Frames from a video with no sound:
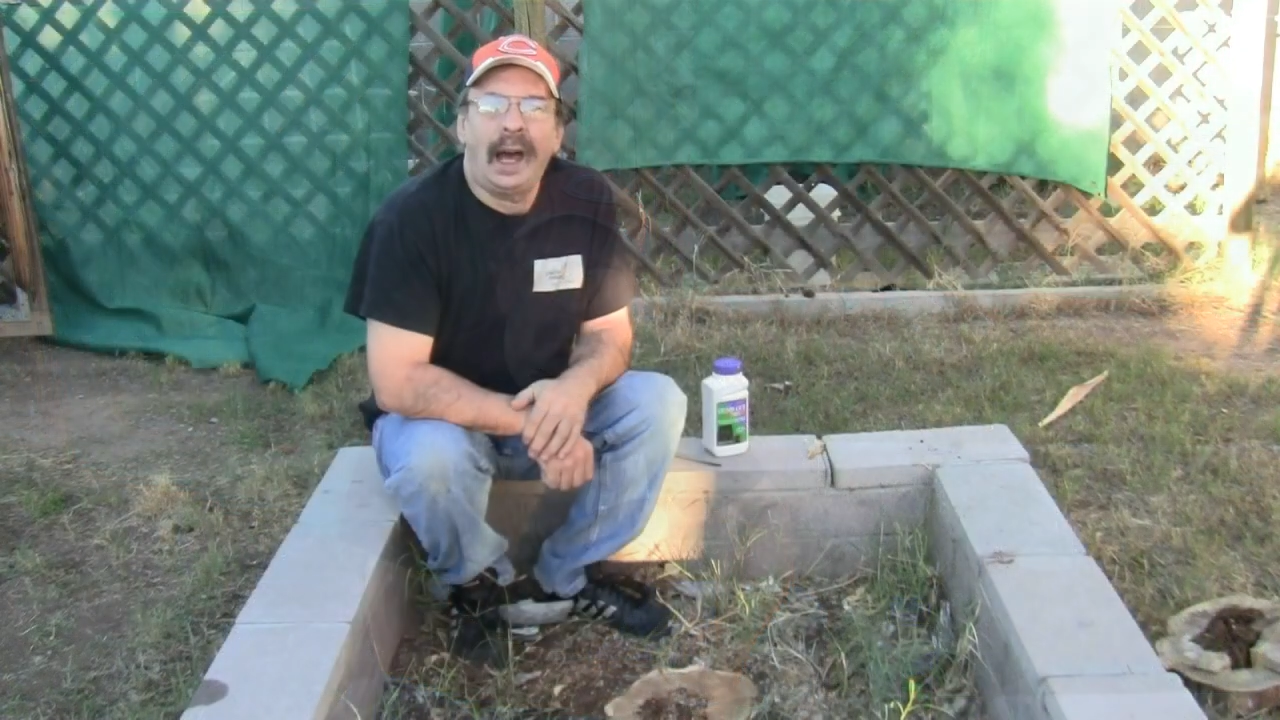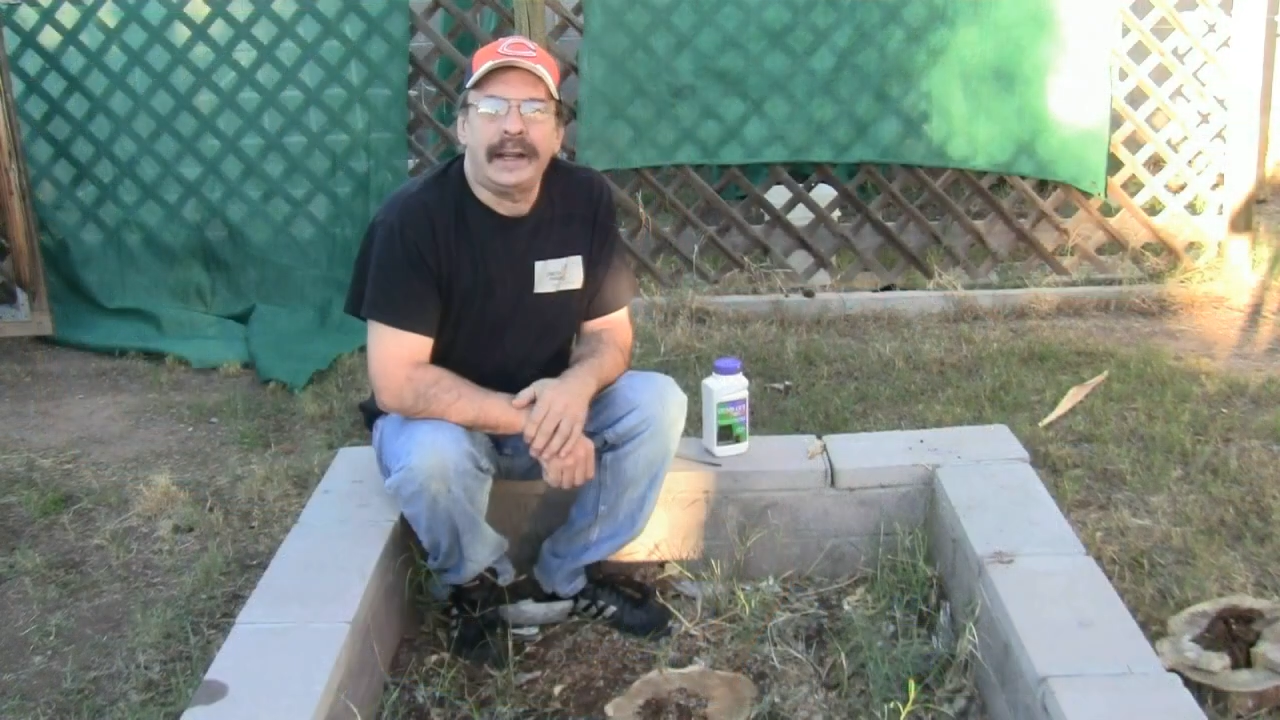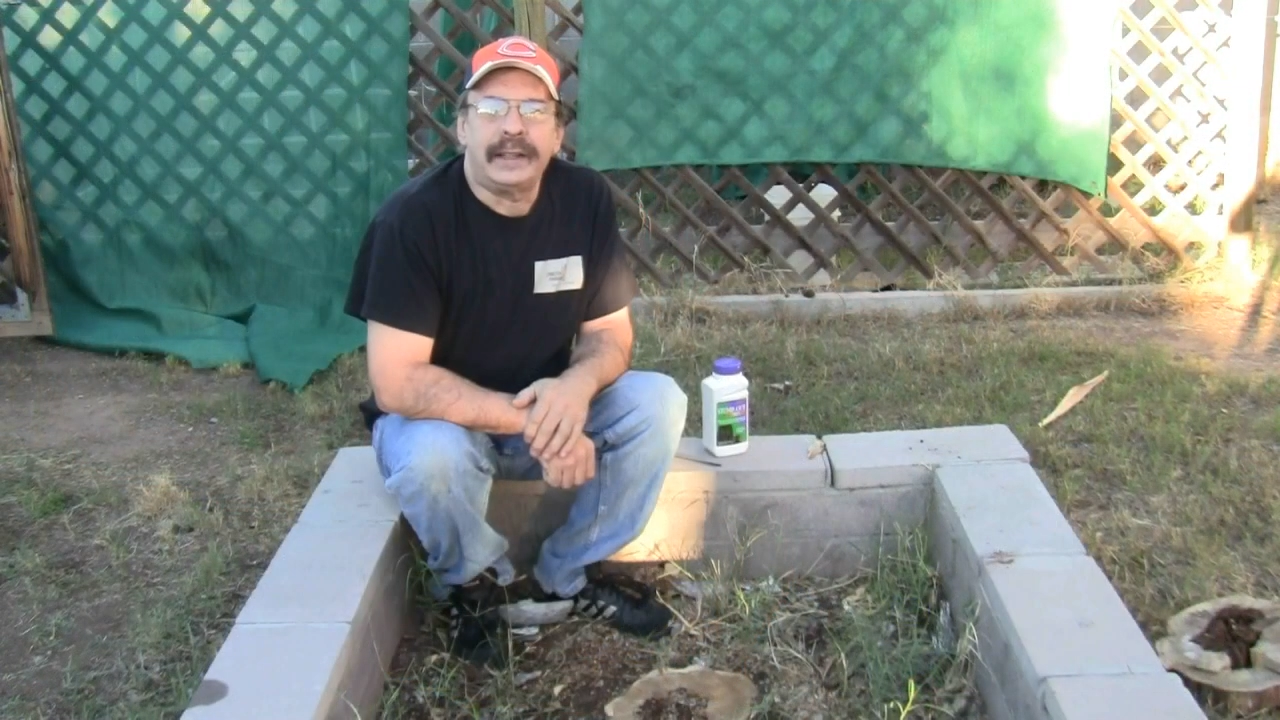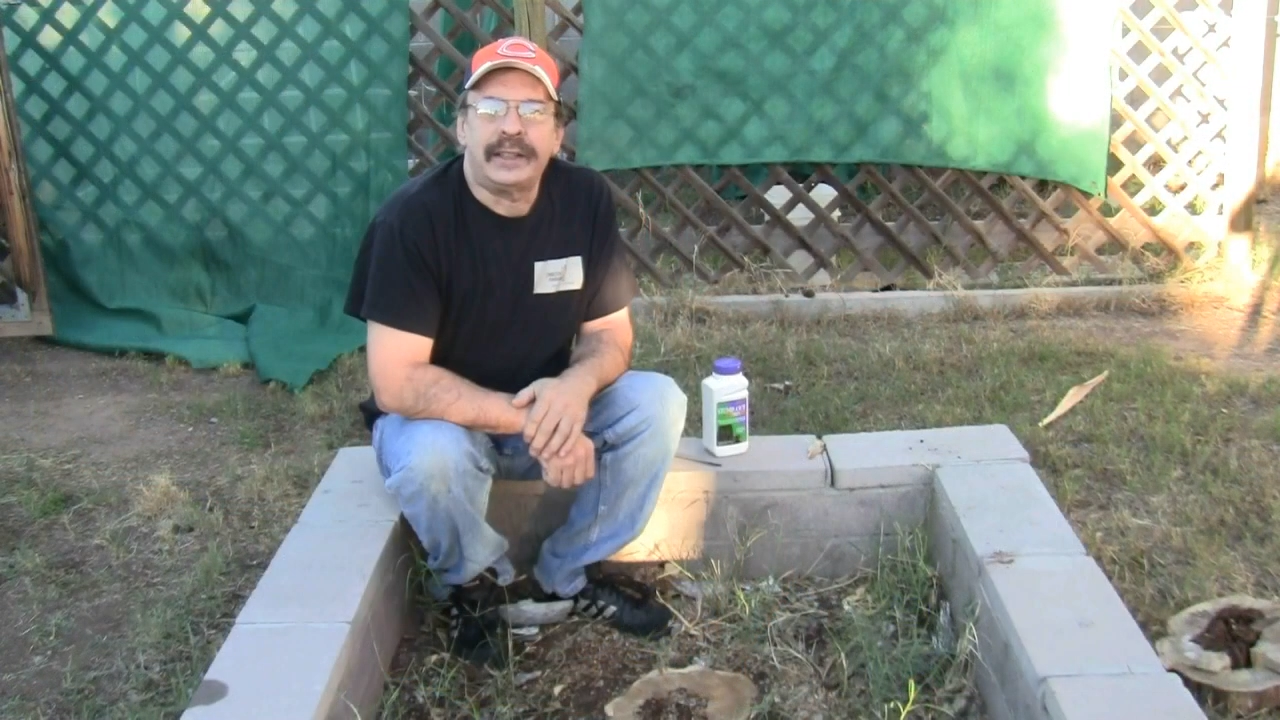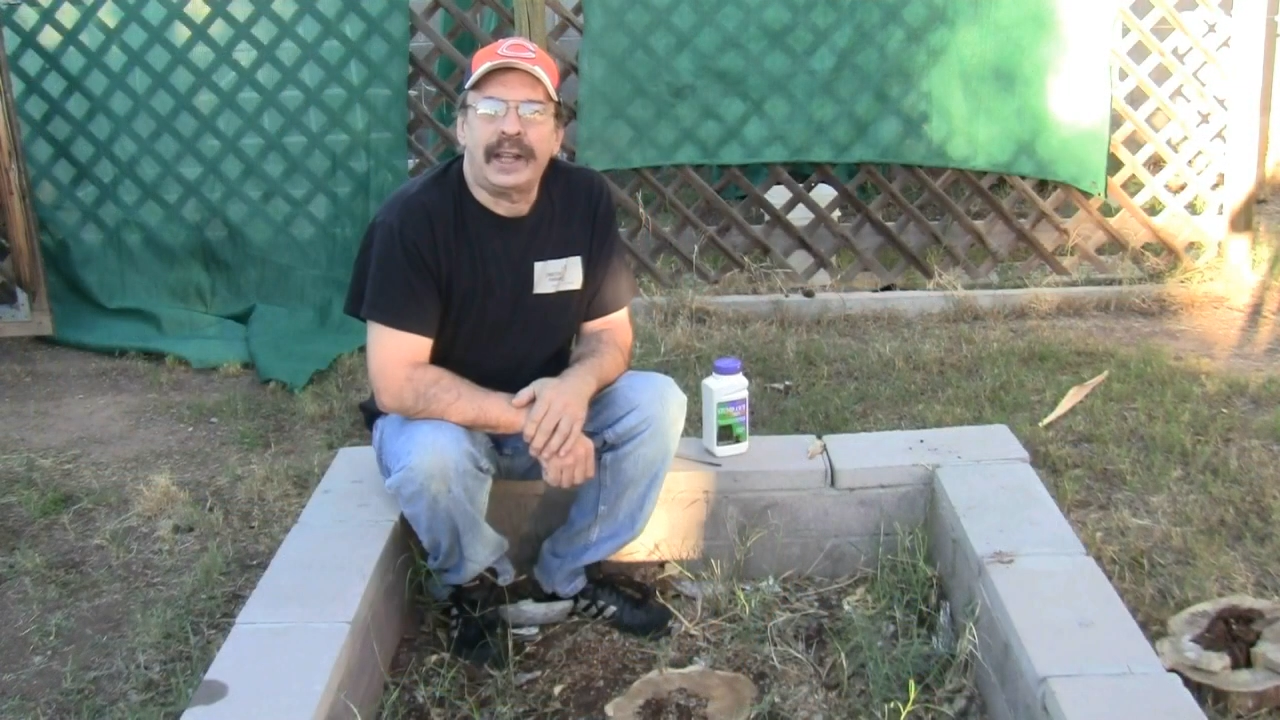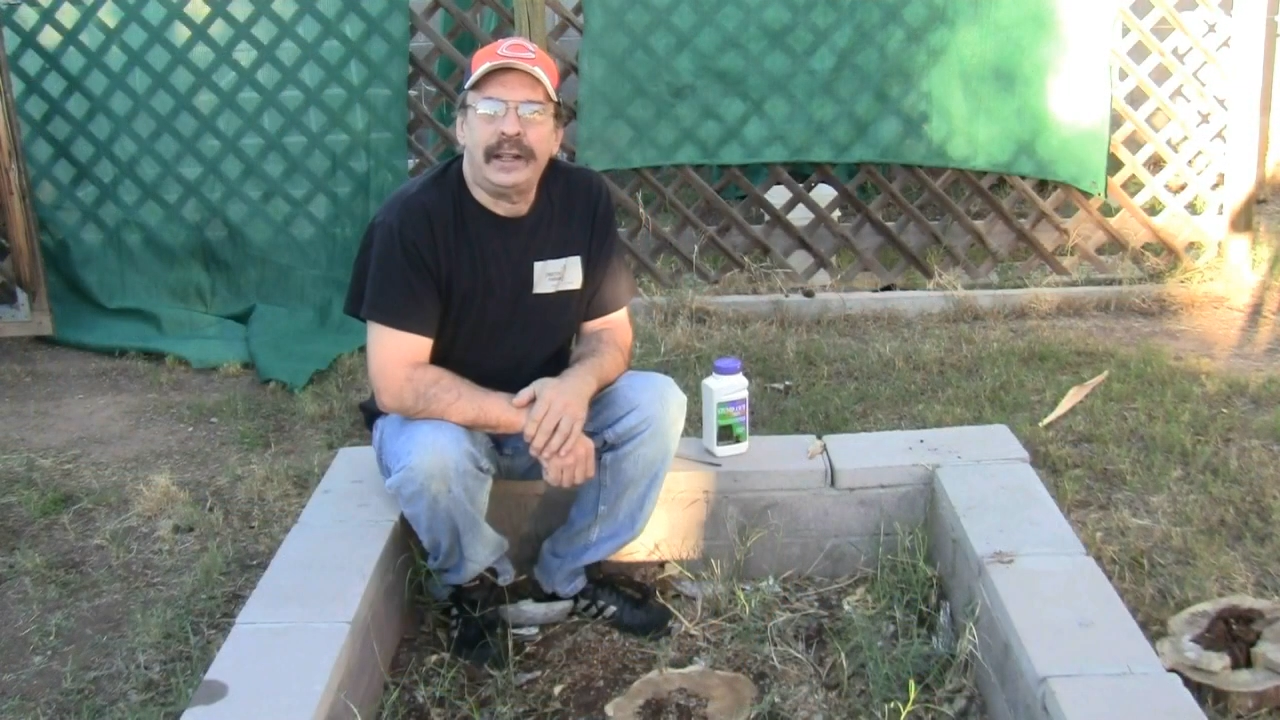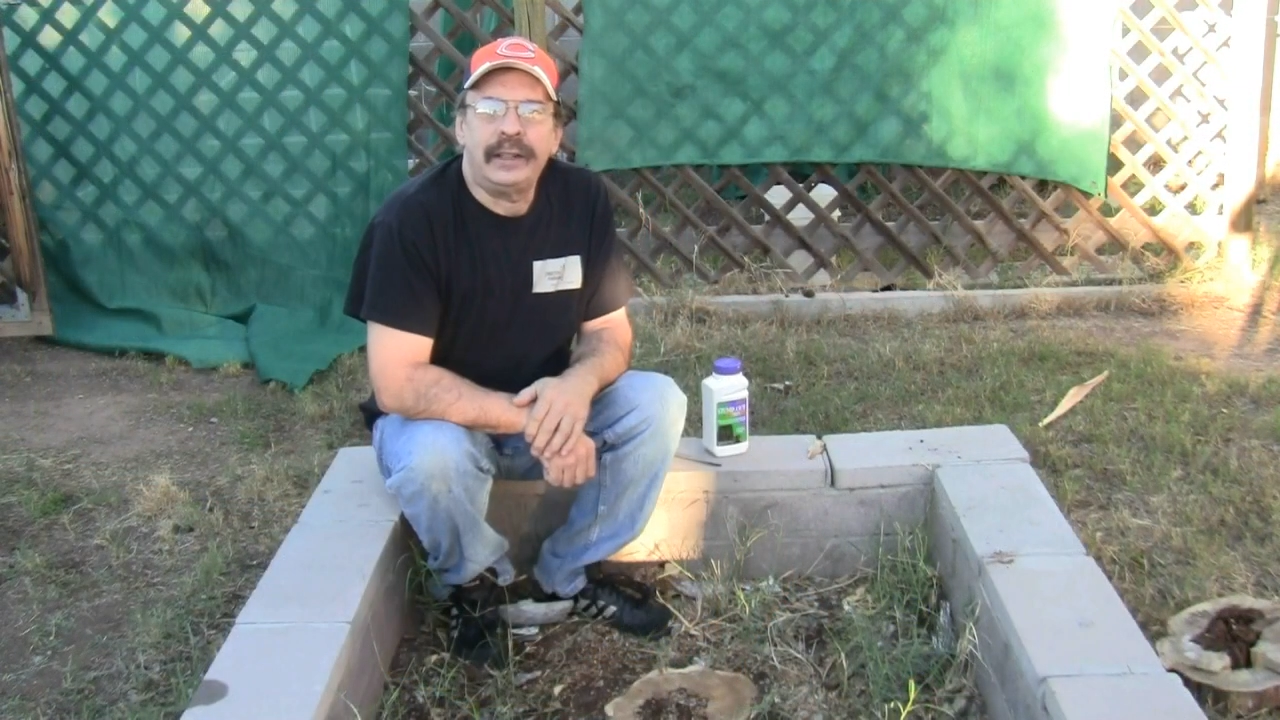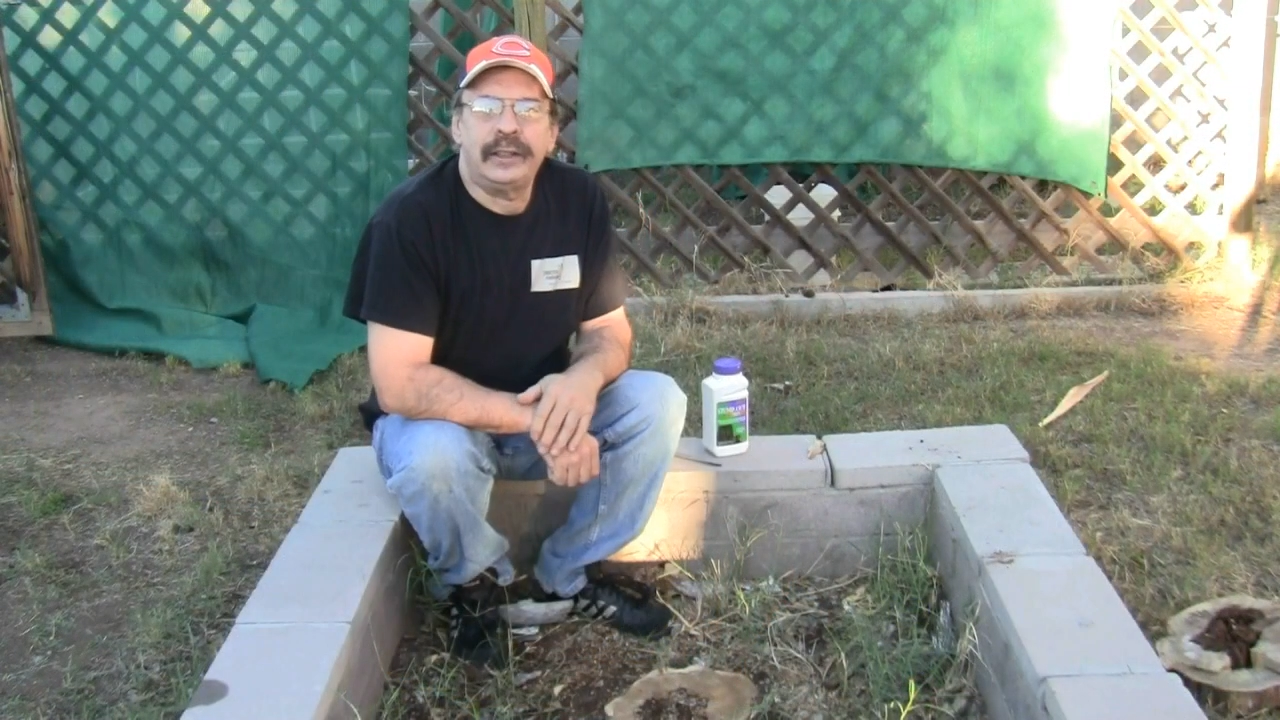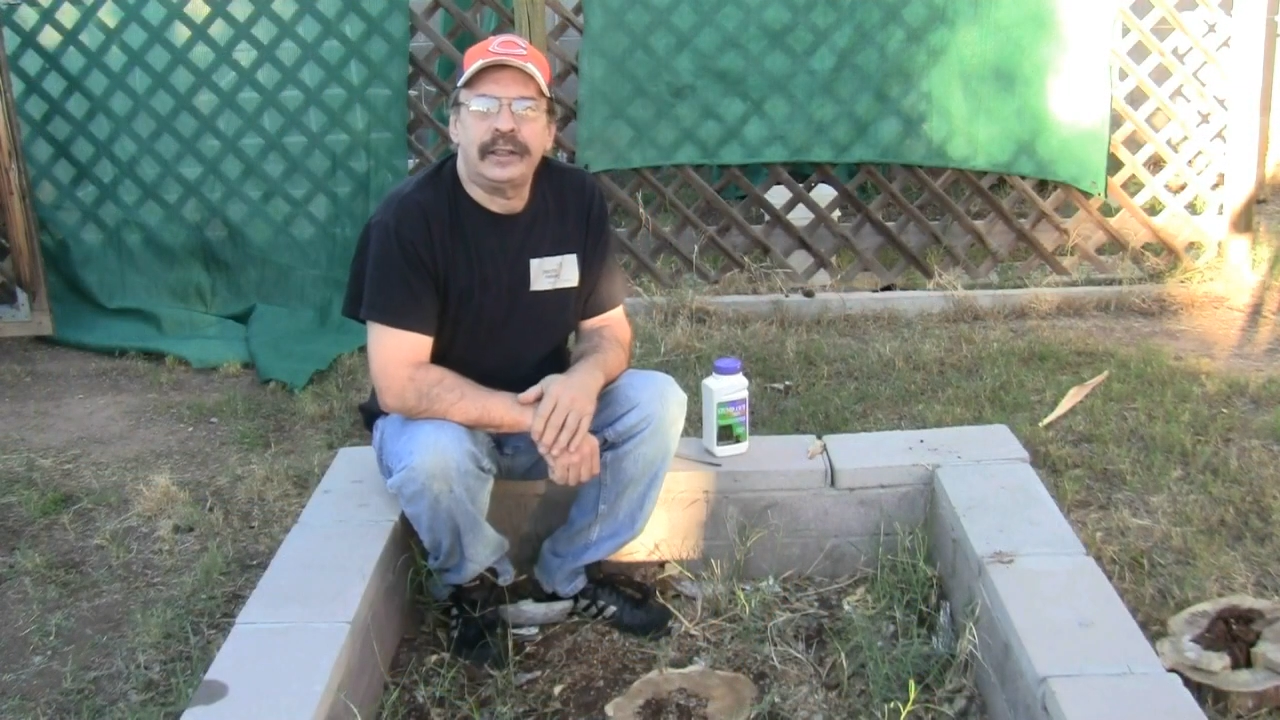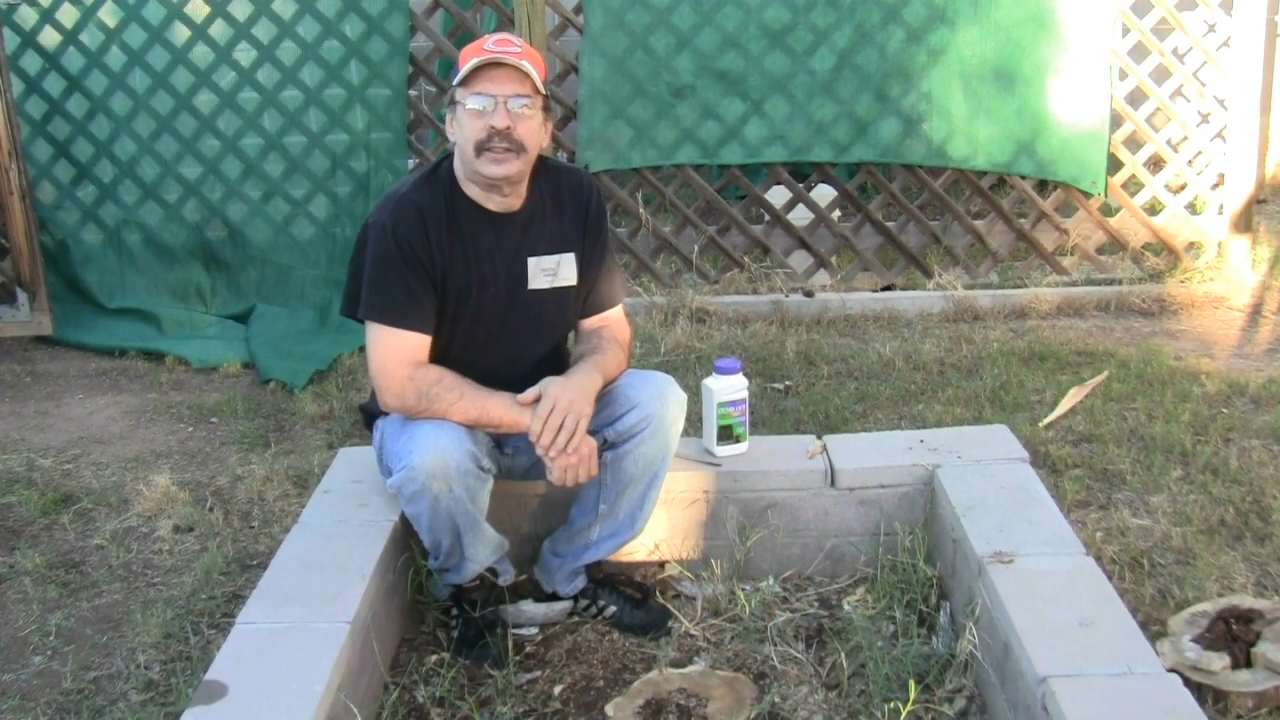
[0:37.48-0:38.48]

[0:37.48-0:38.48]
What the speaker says: I decided to